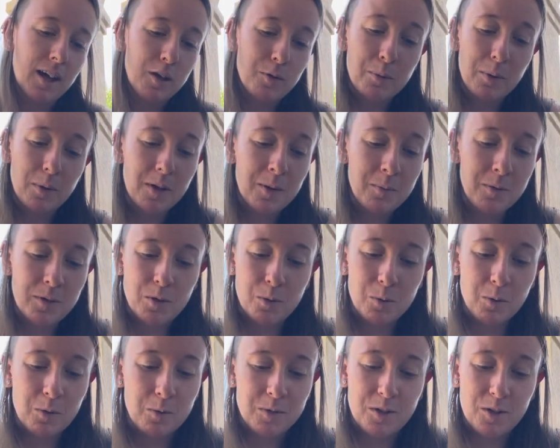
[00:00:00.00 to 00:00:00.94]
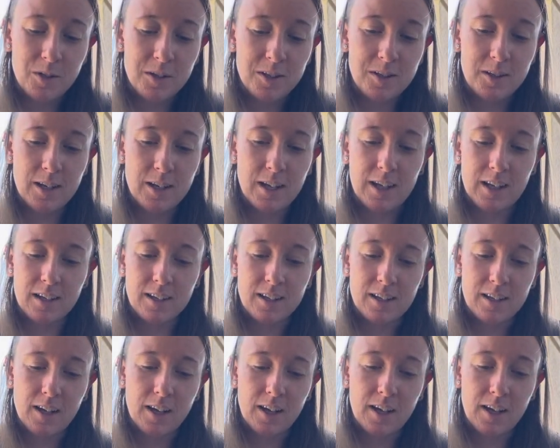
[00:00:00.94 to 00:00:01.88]
pretty much what was just said.
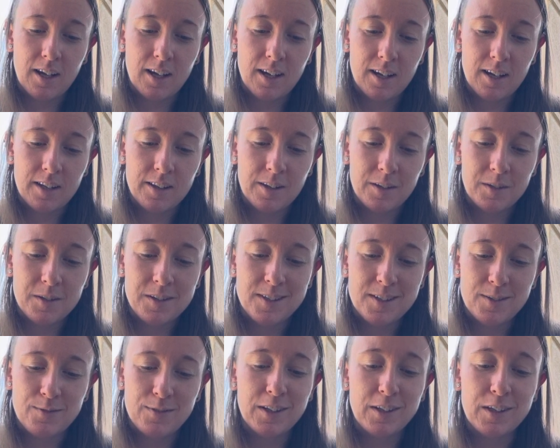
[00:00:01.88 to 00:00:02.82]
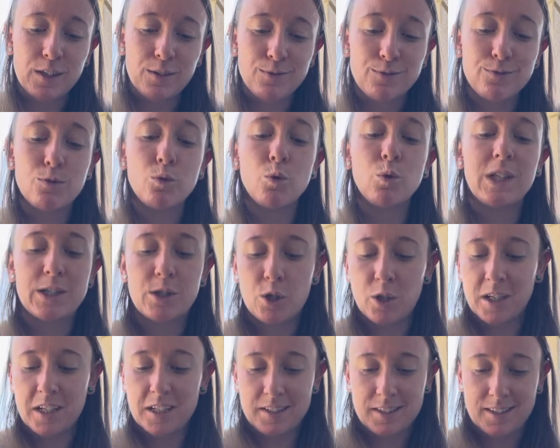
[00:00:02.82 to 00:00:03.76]
Uh, there is a feeling of
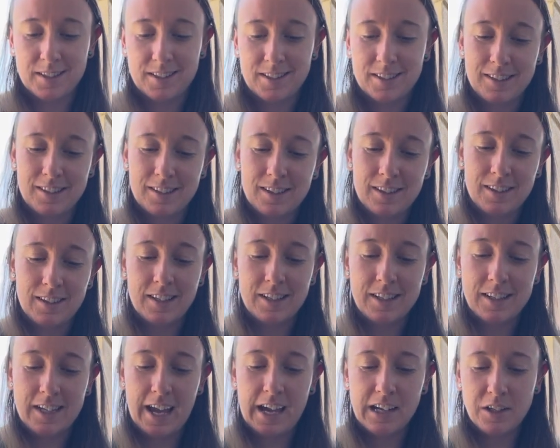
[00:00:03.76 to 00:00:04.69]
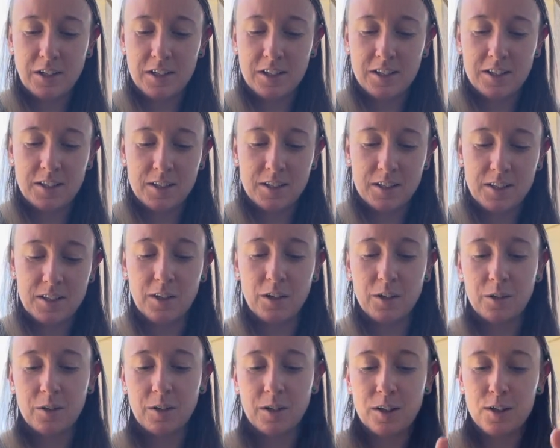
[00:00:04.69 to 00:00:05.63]
foolishness attached to this,
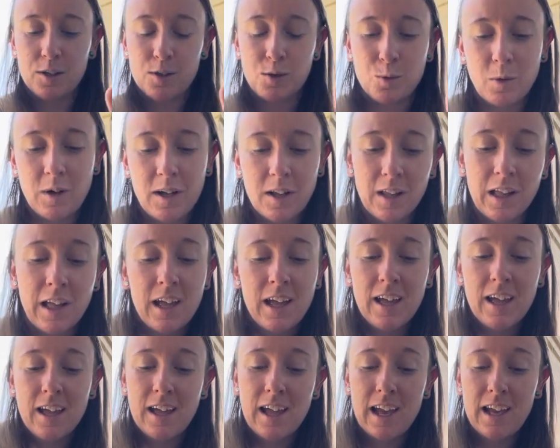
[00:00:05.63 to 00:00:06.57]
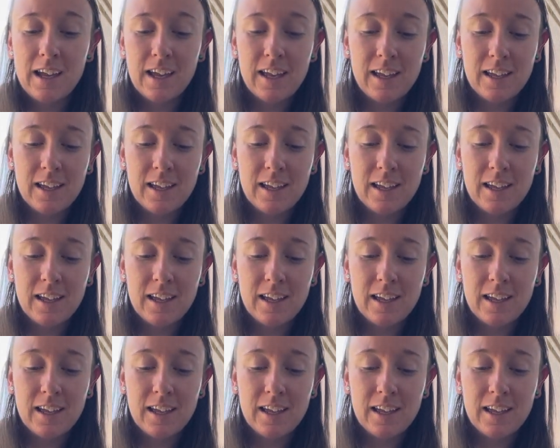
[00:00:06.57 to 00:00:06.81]
though, as well. Eh.